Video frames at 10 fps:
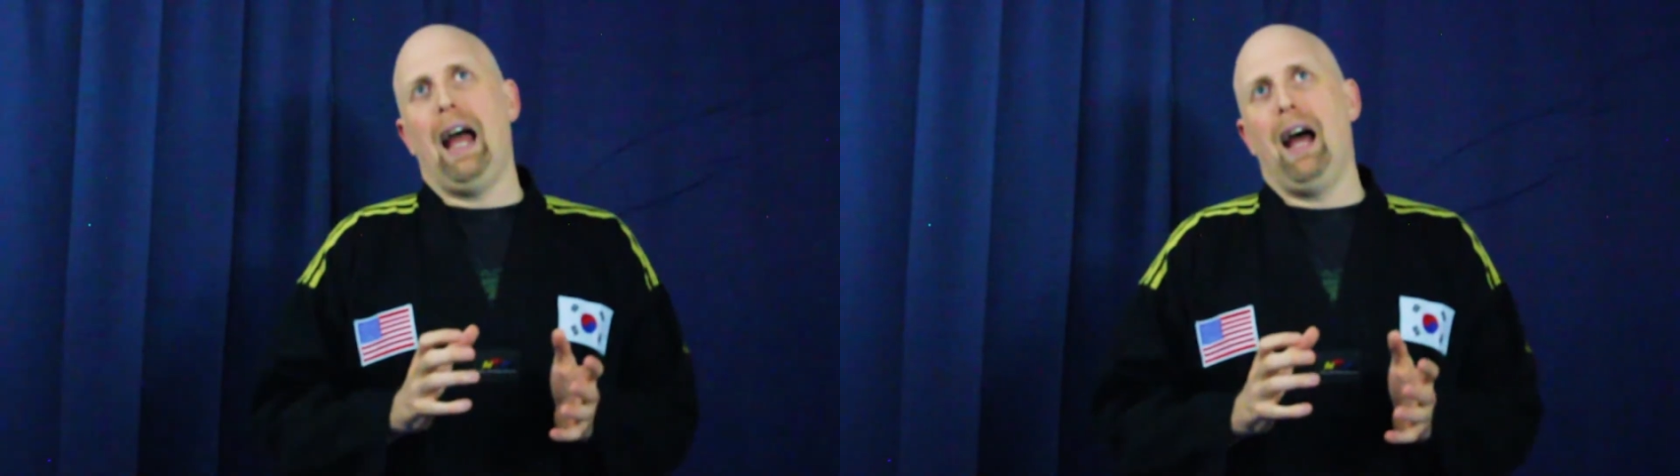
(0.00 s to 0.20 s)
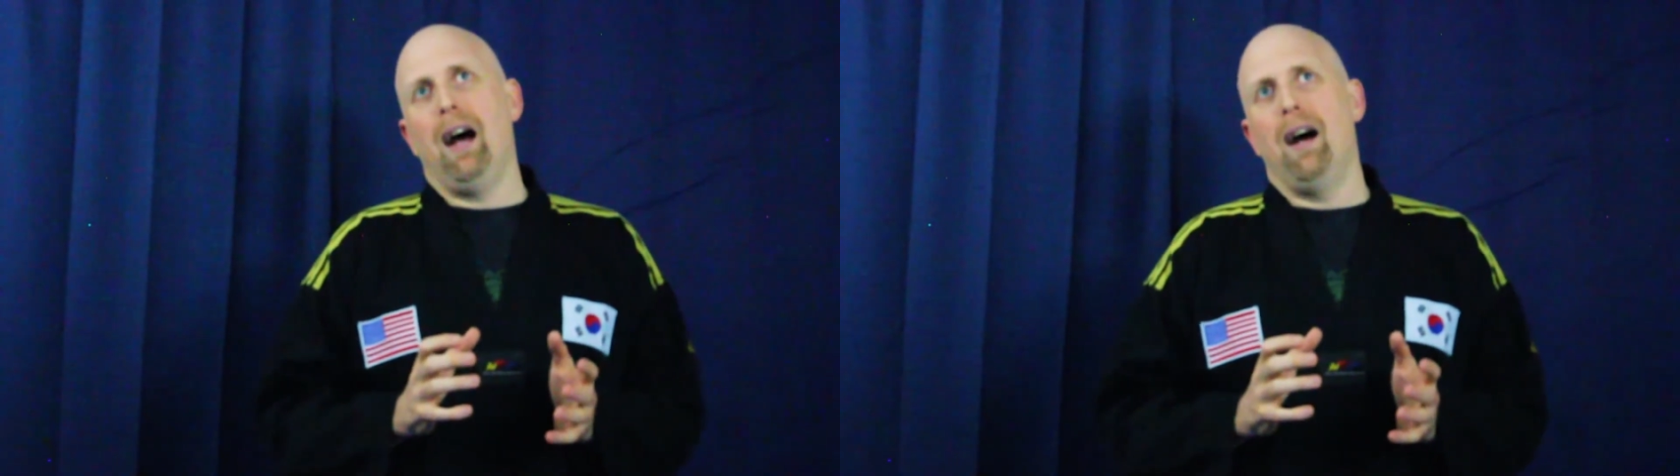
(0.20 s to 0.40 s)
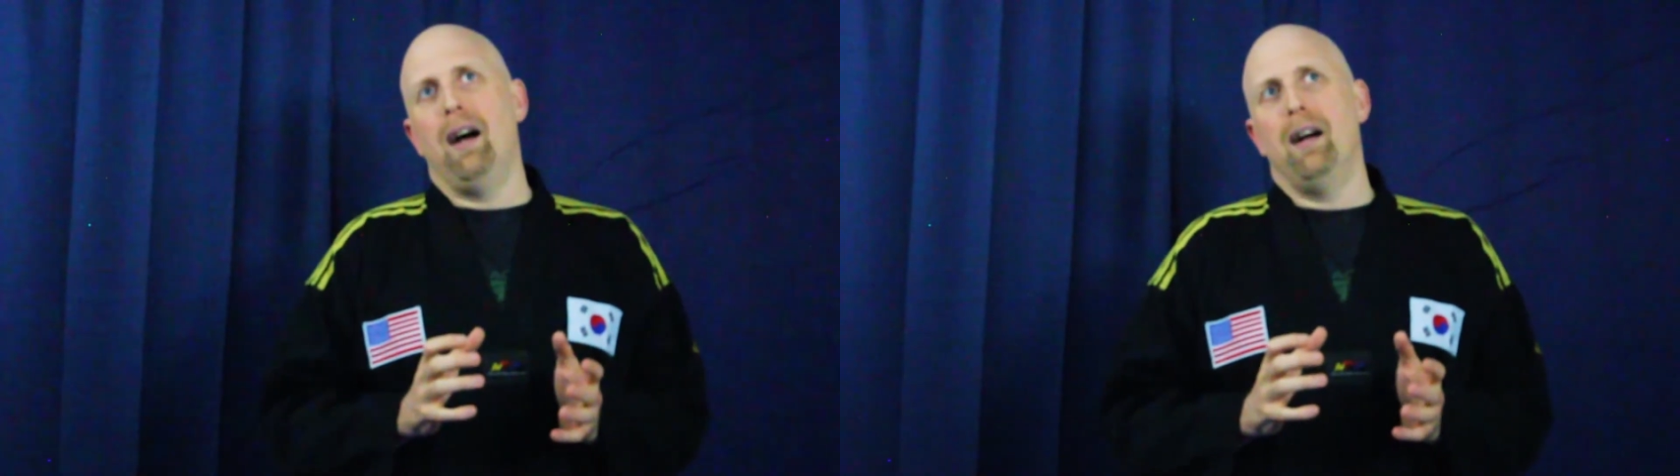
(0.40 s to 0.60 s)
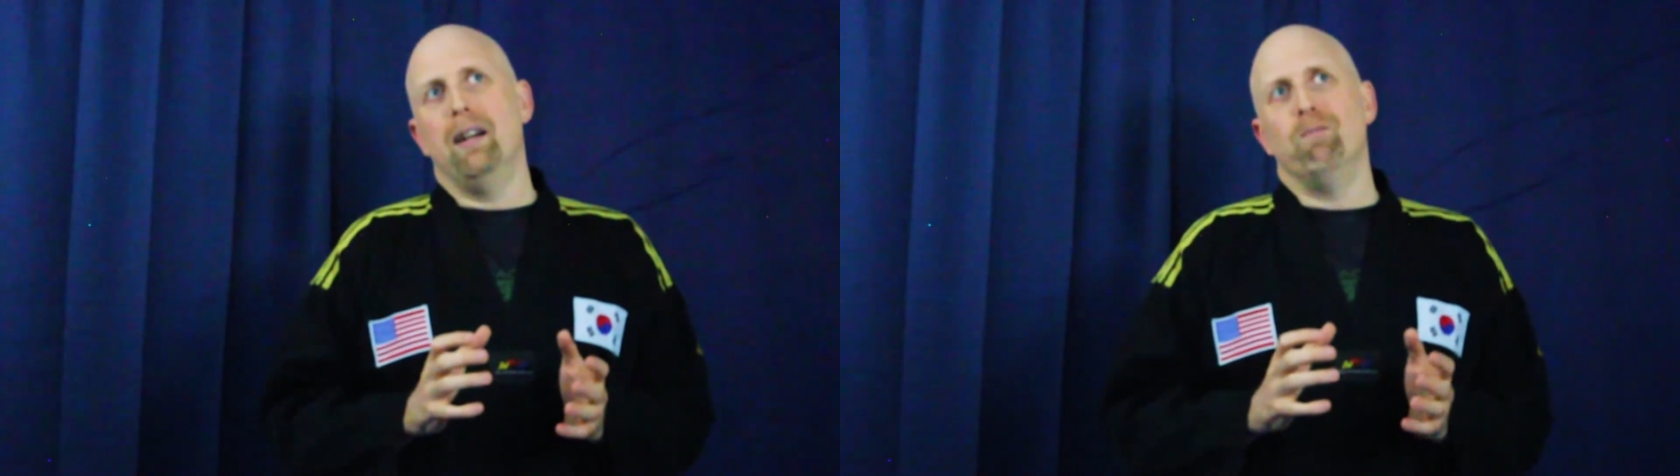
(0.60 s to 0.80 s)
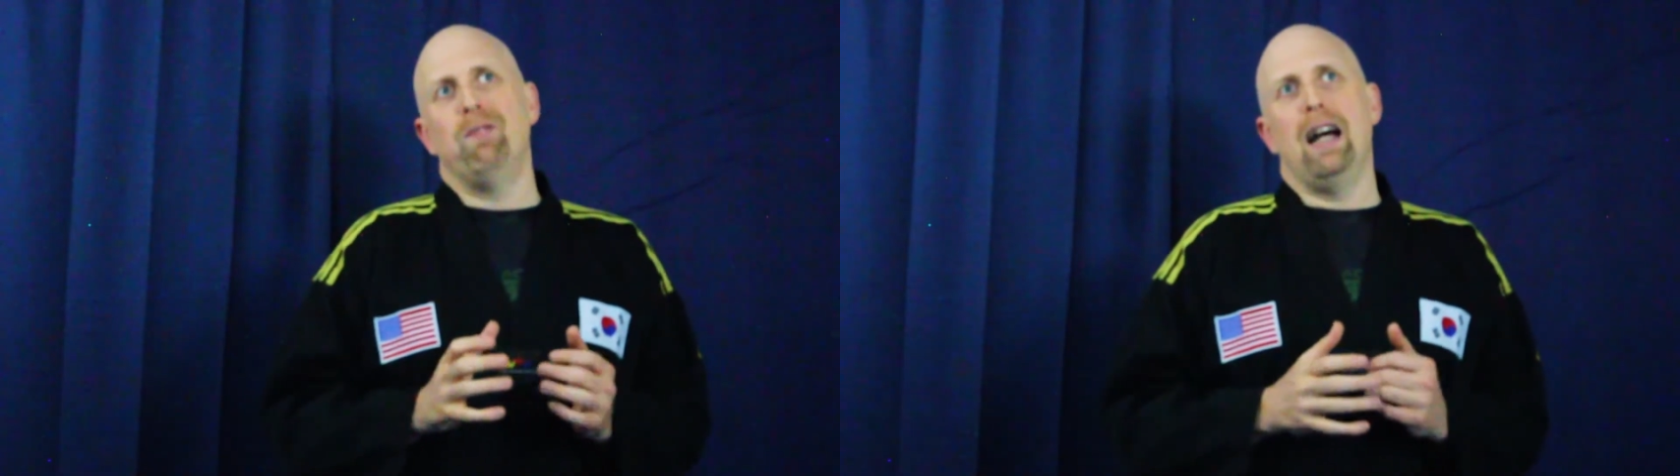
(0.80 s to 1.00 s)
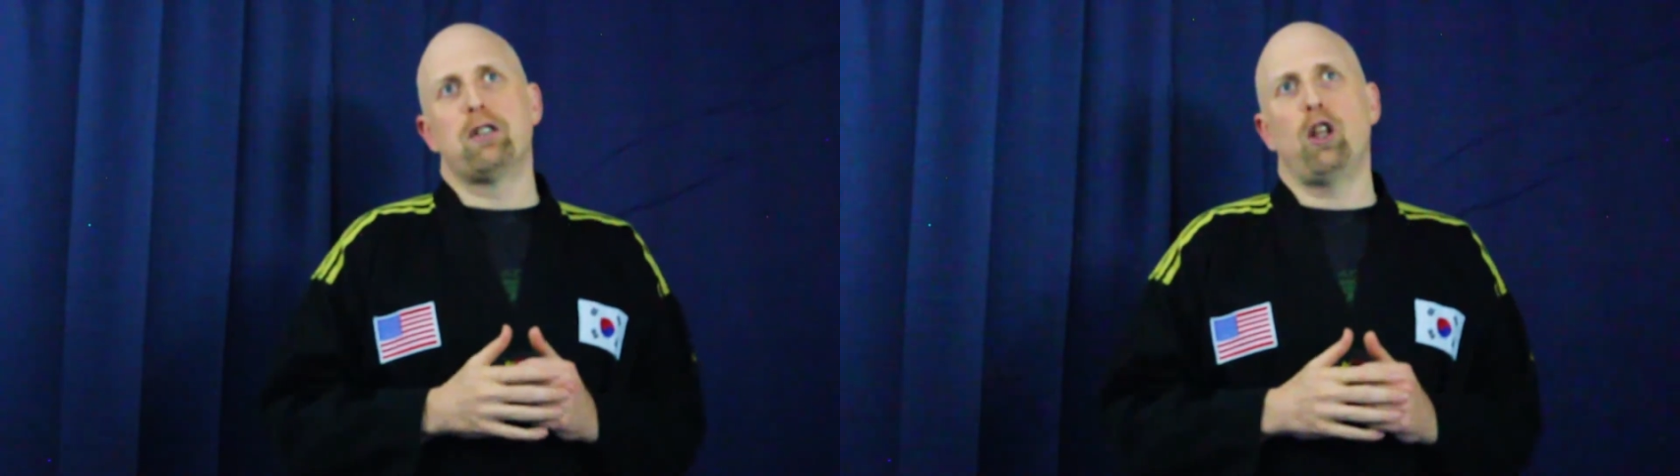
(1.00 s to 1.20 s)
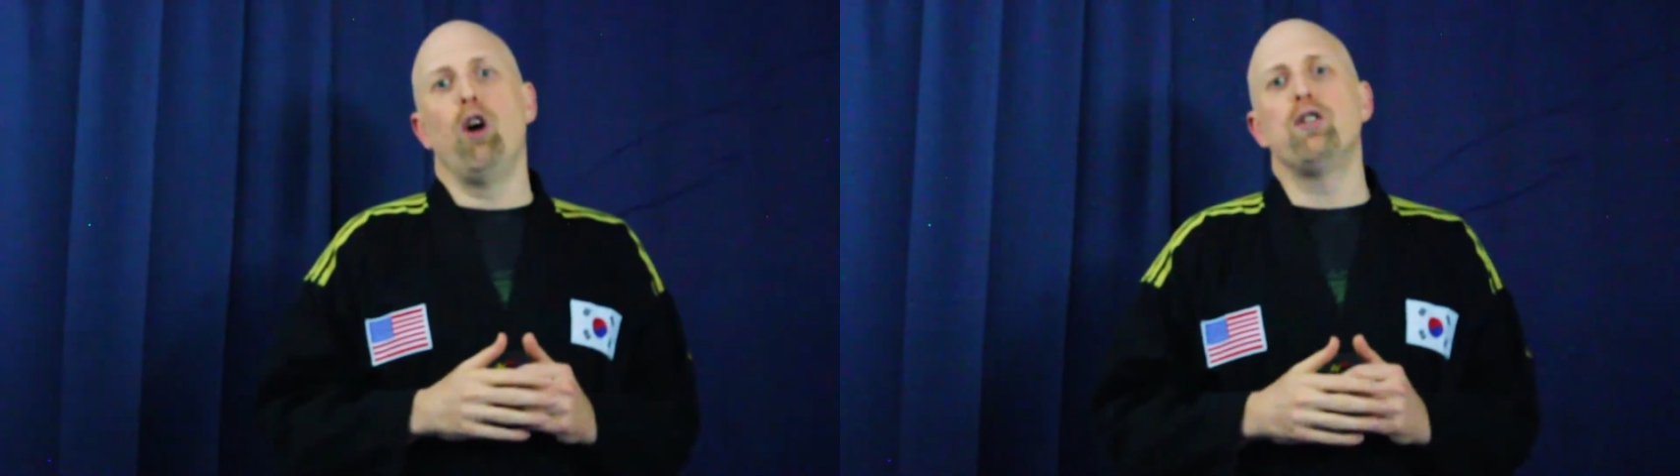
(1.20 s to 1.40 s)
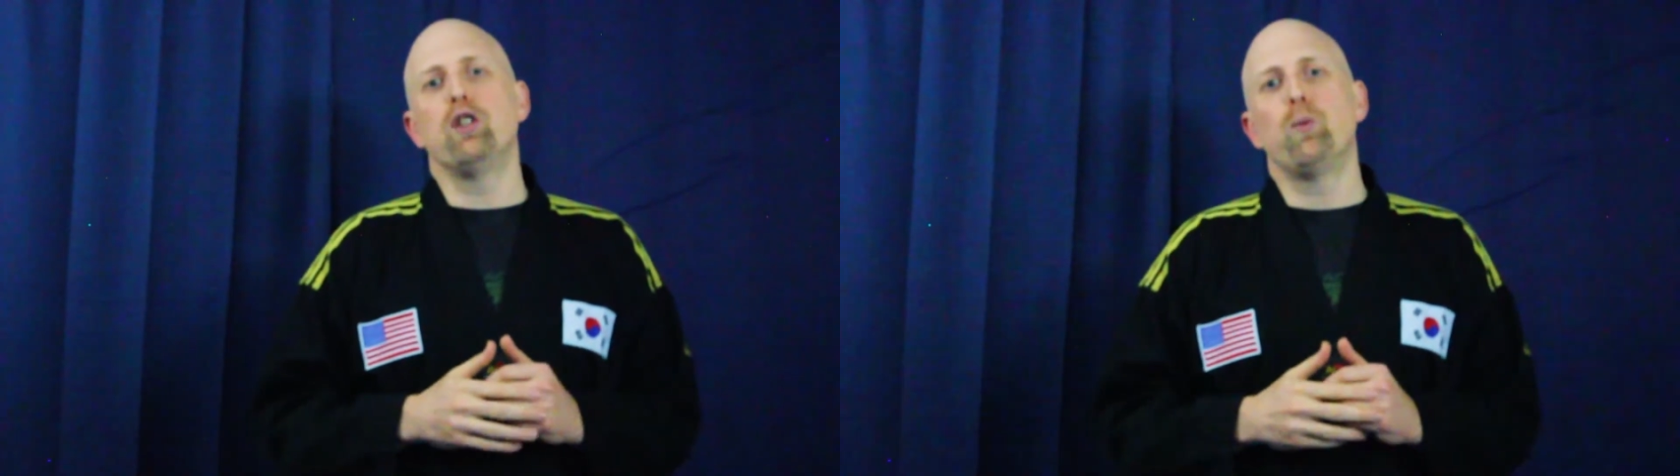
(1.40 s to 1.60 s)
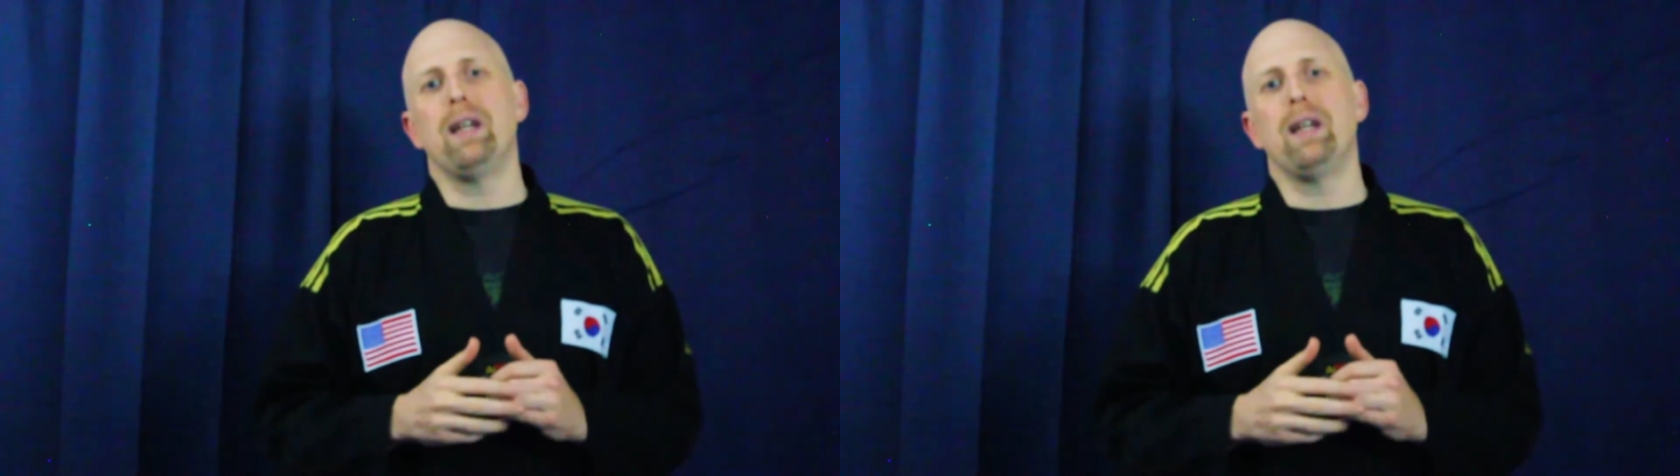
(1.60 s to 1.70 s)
as close as